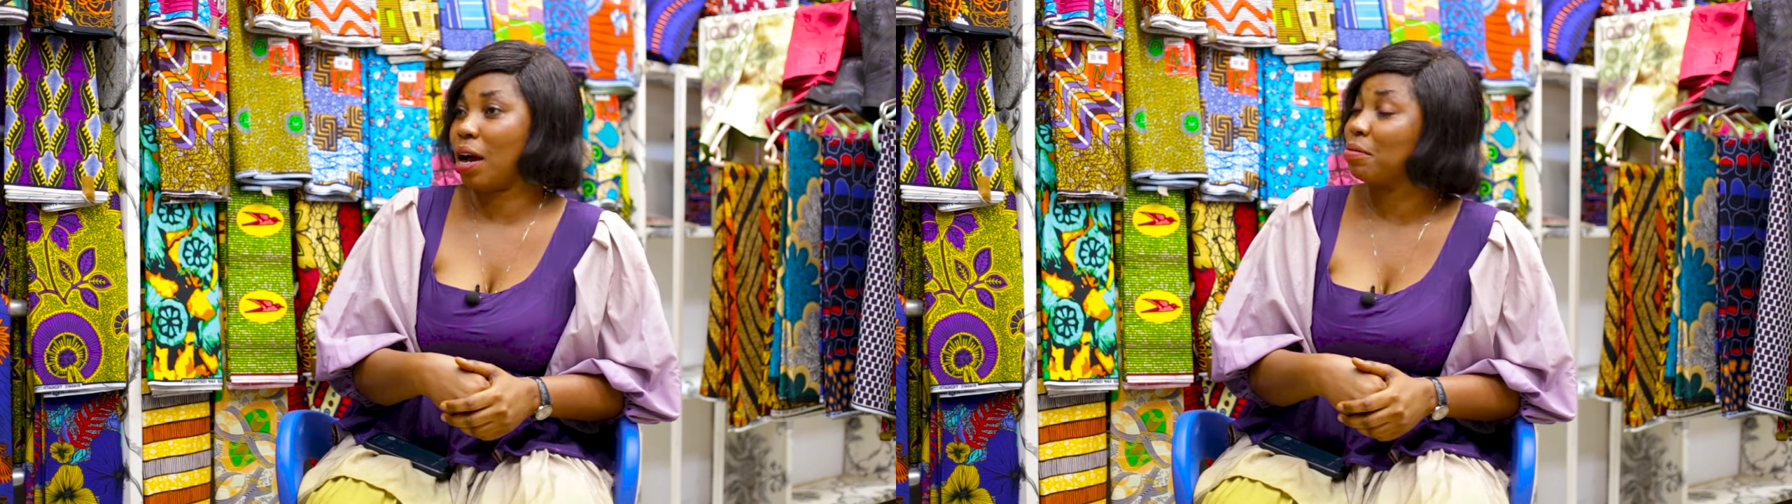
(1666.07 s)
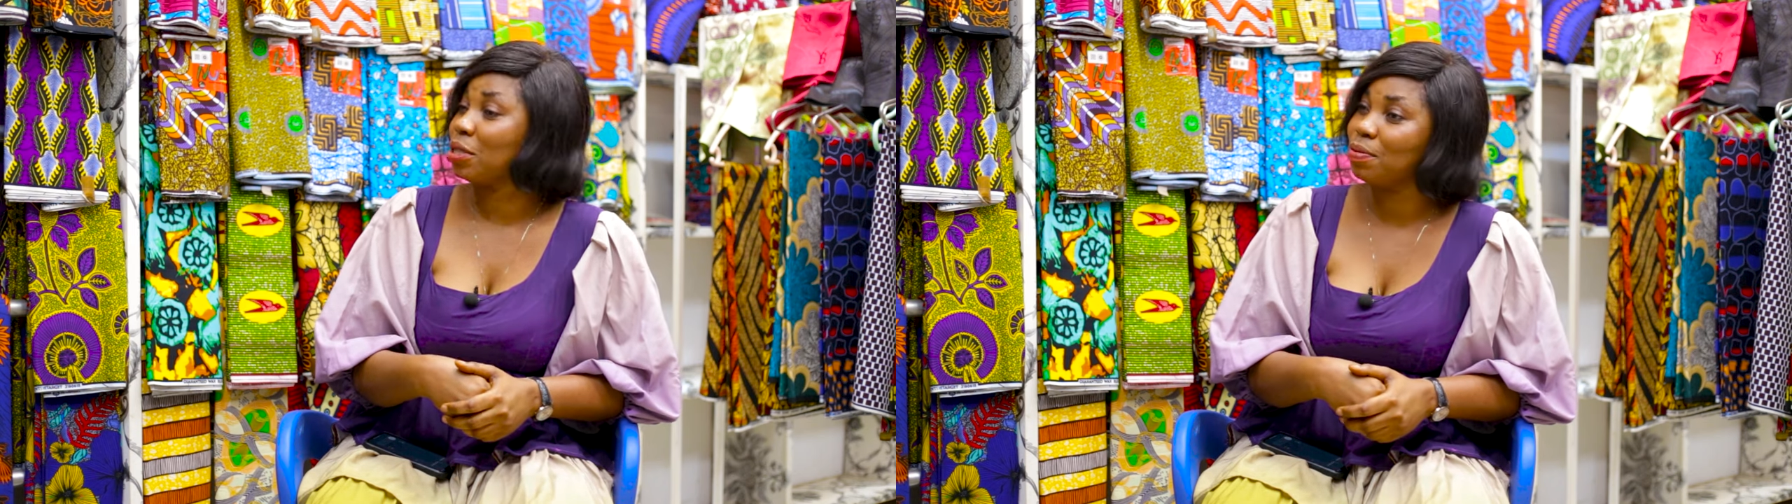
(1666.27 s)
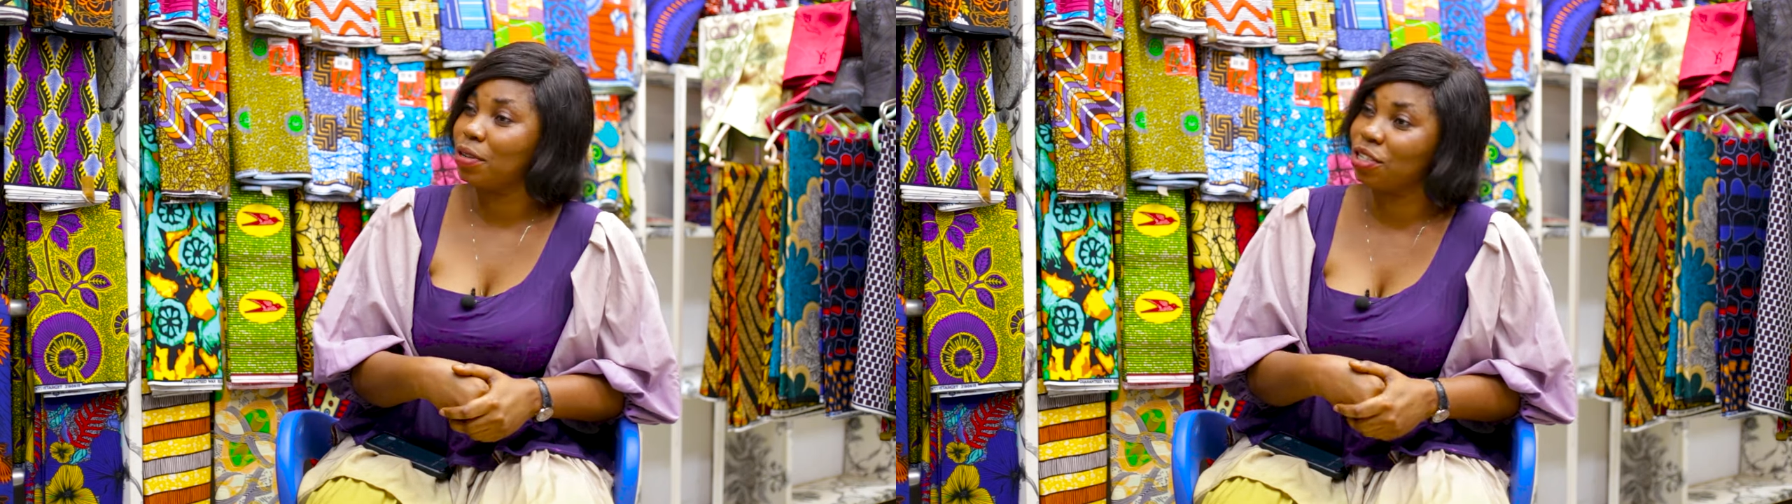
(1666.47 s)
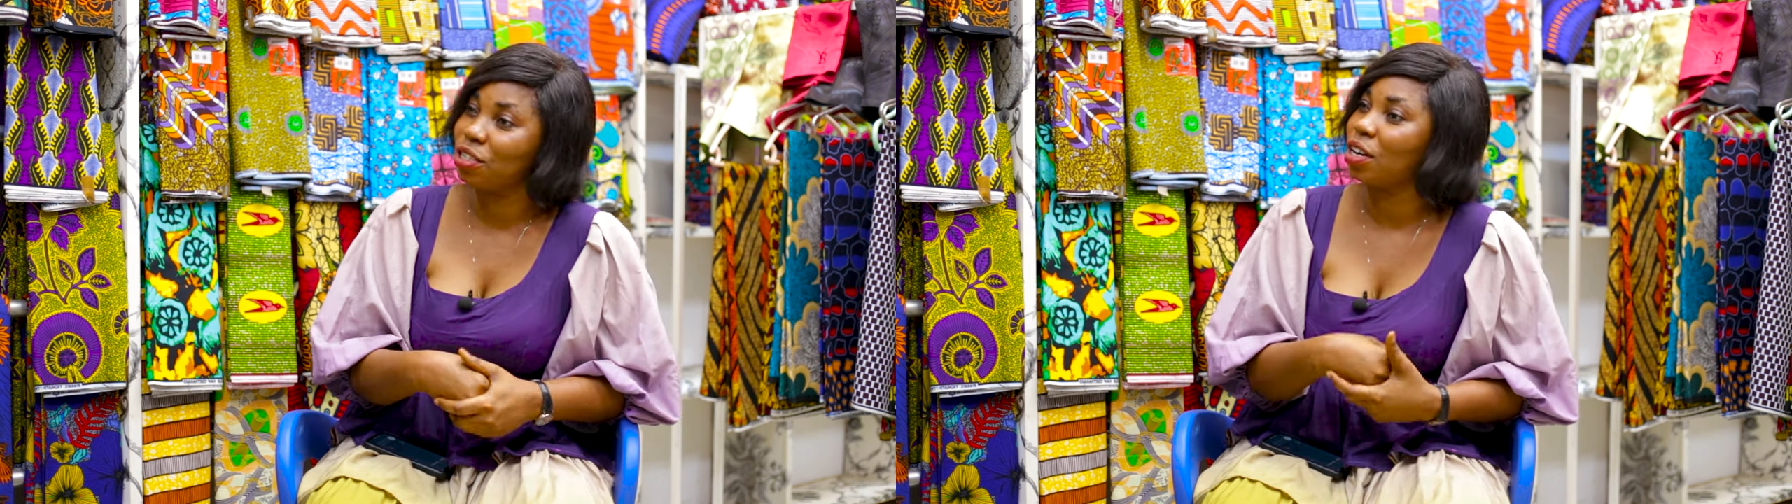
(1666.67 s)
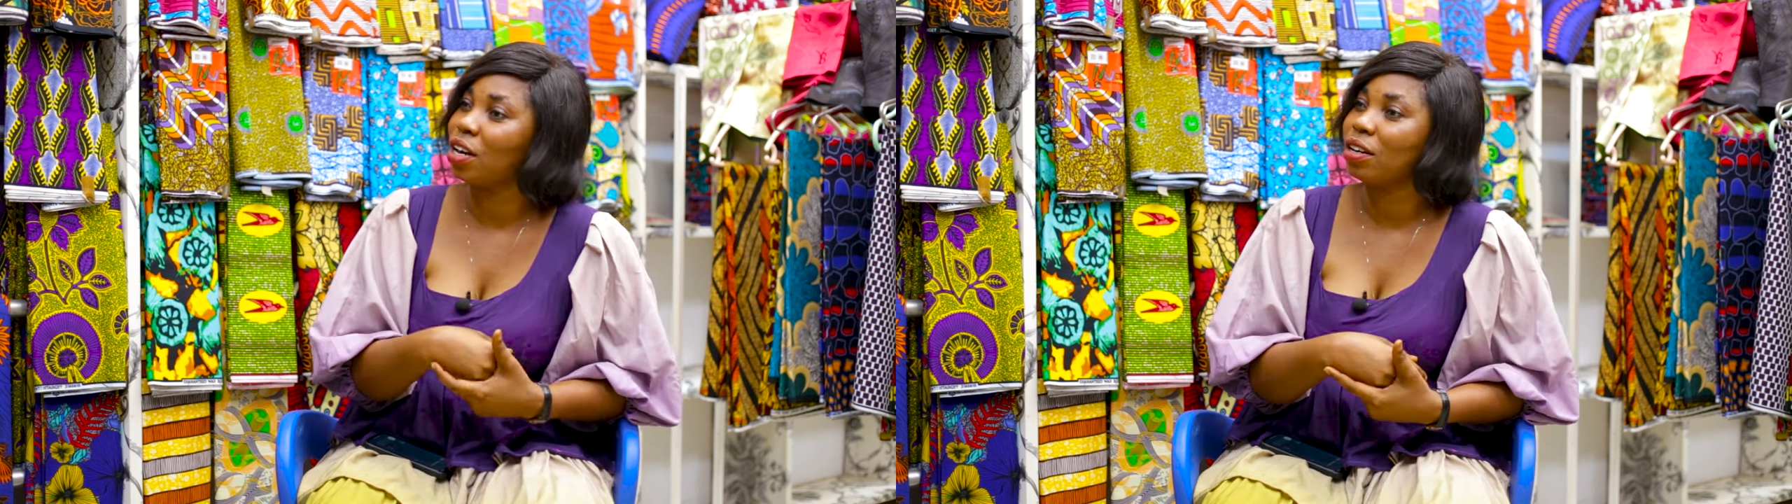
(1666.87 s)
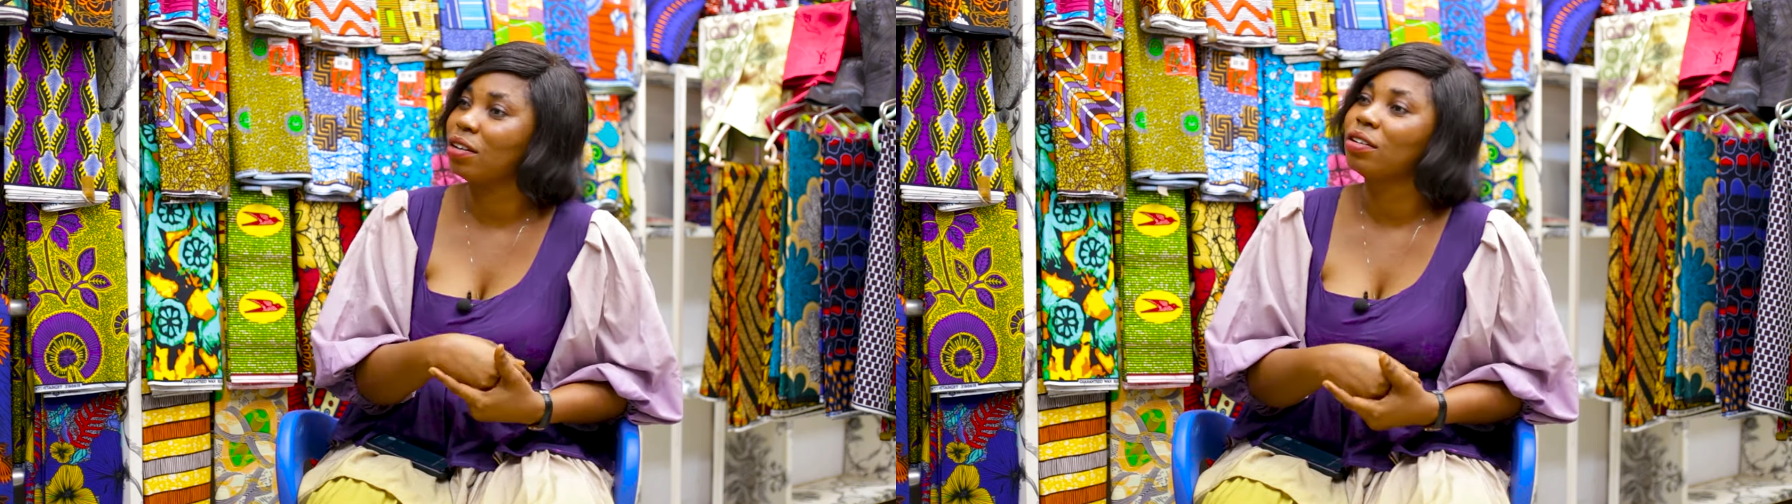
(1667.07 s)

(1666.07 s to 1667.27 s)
I'm special.